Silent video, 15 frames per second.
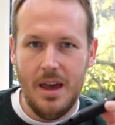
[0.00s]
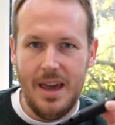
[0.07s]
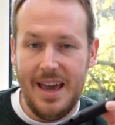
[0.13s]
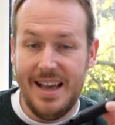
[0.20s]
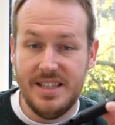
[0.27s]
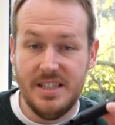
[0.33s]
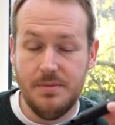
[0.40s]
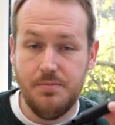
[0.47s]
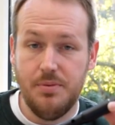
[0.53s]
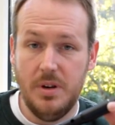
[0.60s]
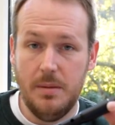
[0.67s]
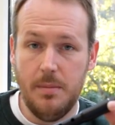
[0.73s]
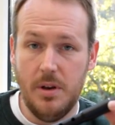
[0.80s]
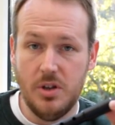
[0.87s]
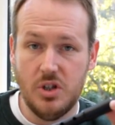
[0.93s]
It's
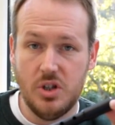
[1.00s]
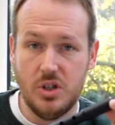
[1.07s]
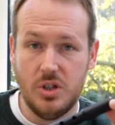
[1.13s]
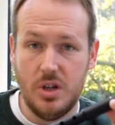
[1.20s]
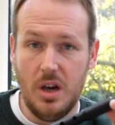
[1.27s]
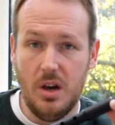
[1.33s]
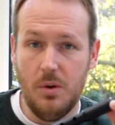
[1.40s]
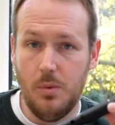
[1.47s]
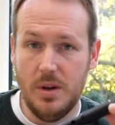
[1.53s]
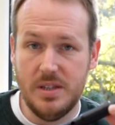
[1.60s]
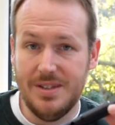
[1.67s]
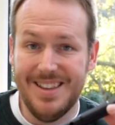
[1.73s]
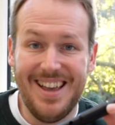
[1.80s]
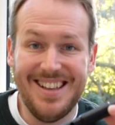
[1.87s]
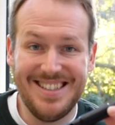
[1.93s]
pretty much a
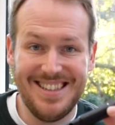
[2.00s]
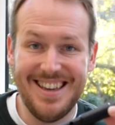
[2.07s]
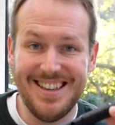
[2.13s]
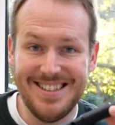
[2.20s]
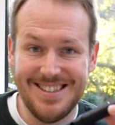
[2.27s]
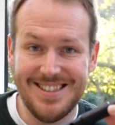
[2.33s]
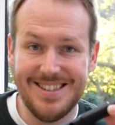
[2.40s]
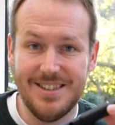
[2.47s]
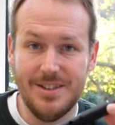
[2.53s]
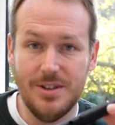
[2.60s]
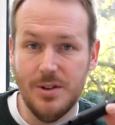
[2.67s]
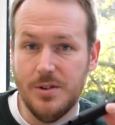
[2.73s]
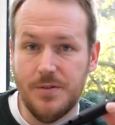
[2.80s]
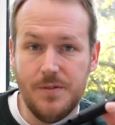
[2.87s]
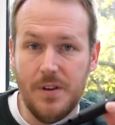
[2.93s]
whistle that is
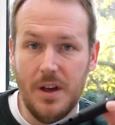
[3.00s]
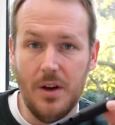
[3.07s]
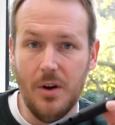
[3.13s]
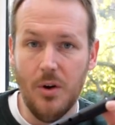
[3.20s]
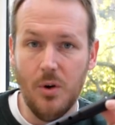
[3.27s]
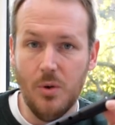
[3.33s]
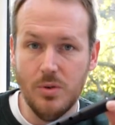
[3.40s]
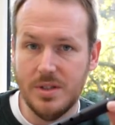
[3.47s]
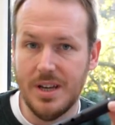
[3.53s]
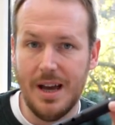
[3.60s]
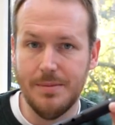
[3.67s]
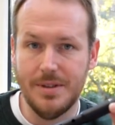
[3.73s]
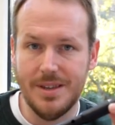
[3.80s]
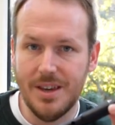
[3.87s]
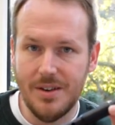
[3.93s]
good for all
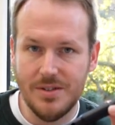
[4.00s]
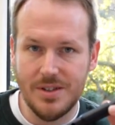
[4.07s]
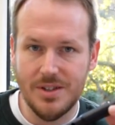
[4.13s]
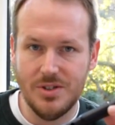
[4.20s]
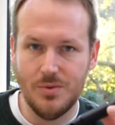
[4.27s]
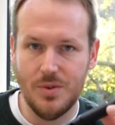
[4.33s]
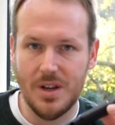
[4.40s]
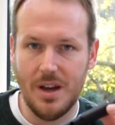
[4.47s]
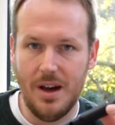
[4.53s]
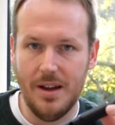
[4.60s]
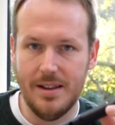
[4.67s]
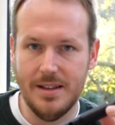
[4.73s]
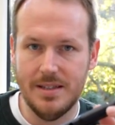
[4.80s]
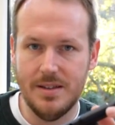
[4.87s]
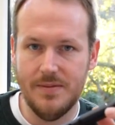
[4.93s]
types of users
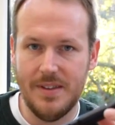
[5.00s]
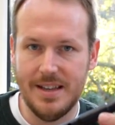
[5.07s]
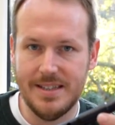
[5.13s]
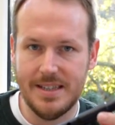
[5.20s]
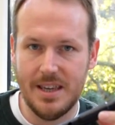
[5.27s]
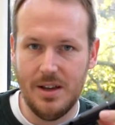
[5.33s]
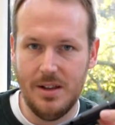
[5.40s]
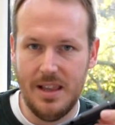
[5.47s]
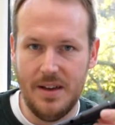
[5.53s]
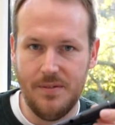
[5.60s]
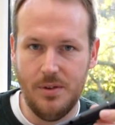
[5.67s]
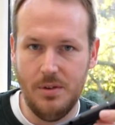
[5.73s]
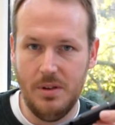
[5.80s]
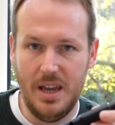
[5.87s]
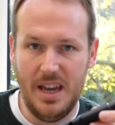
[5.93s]
regardless of their skill
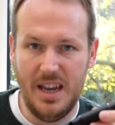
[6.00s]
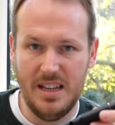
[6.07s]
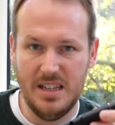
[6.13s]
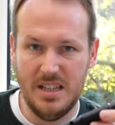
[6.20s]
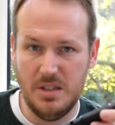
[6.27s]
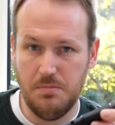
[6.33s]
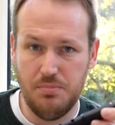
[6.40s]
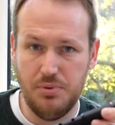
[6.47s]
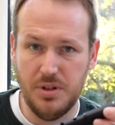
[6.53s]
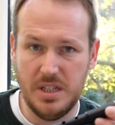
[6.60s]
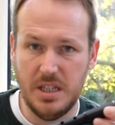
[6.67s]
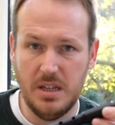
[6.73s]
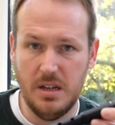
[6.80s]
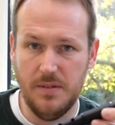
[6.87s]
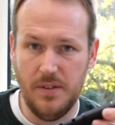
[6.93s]
level, and it's
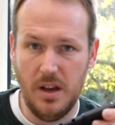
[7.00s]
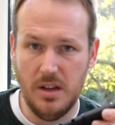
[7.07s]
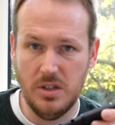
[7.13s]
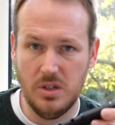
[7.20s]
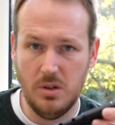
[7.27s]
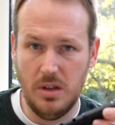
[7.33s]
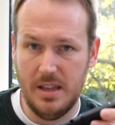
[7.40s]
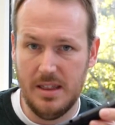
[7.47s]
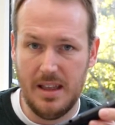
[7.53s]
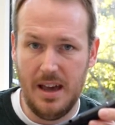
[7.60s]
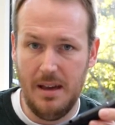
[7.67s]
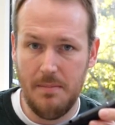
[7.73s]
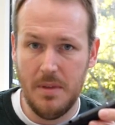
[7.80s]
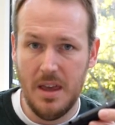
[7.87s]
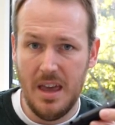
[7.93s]
pretty universal at
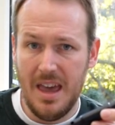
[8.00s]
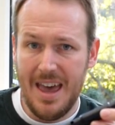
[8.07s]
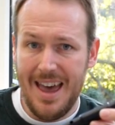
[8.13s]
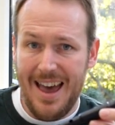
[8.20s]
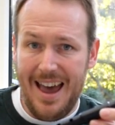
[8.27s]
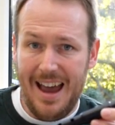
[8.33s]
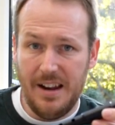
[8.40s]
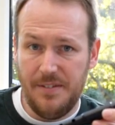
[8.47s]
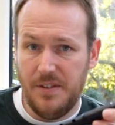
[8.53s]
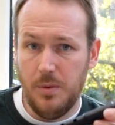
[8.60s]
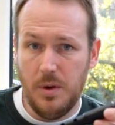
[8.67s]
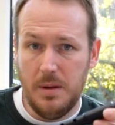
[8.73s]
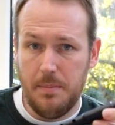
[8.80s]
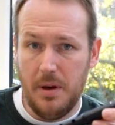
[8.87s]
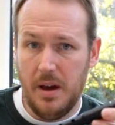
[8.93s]
that. And if you
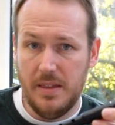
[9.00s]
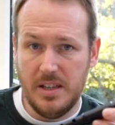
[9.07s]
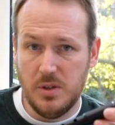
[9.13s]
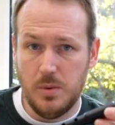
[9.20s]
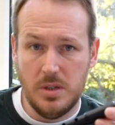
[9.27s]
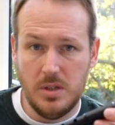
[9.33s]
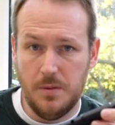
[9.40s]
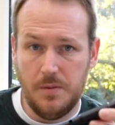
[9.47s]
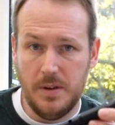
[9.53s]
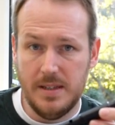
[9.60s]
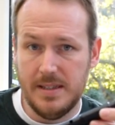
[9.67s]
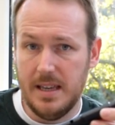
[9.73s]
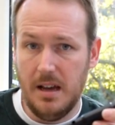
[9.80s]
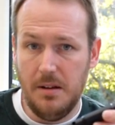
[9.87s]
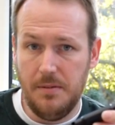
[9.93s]
want to buy this whistle for
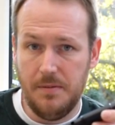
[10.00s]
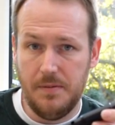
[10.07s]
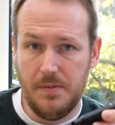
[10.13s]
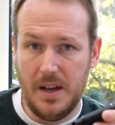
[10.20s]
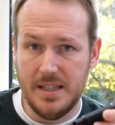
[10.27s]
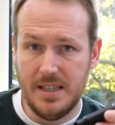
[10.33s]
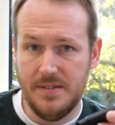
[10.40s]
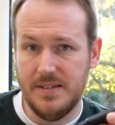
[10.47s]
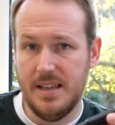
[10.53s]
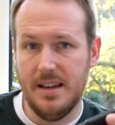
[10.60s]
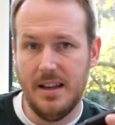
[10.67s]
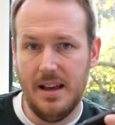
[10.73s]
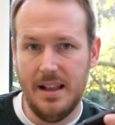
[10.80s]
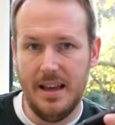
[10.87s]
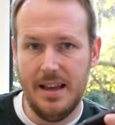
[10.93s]
yourself, as I've
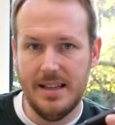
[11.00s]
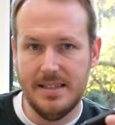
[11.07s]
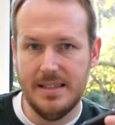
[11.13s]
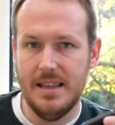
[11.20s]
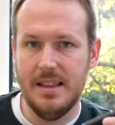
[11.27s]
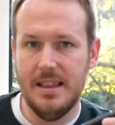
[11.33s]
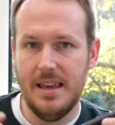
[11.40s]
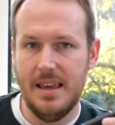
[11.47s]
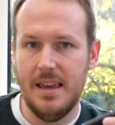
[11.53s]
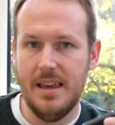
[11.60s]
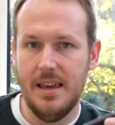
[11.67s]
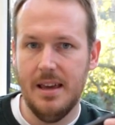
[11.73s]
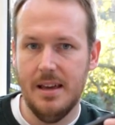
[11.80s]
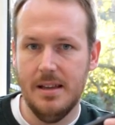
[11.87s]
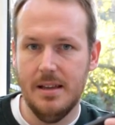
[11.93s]
said earlier, it's in
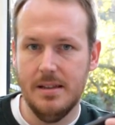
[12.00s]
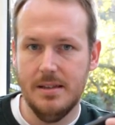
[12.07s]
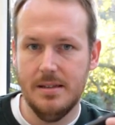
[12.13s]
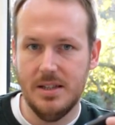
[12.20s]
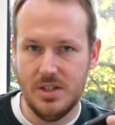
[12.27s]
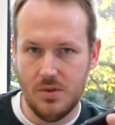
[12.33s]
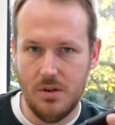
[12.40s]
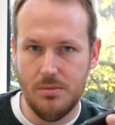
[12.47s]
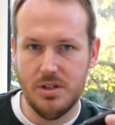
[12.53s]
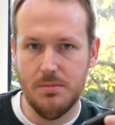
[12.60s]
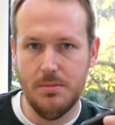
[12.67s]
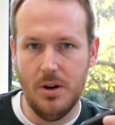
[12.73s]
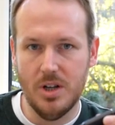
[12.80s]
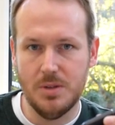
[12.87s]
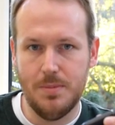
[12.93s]
the
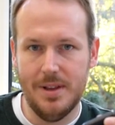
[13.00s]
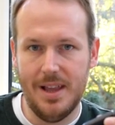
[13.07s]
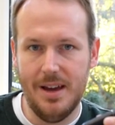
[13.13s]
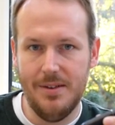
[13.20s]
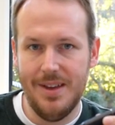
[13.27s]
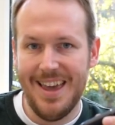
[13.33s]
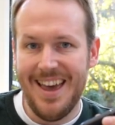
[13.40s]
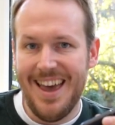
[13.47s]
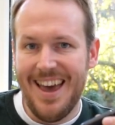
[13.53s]
description box below.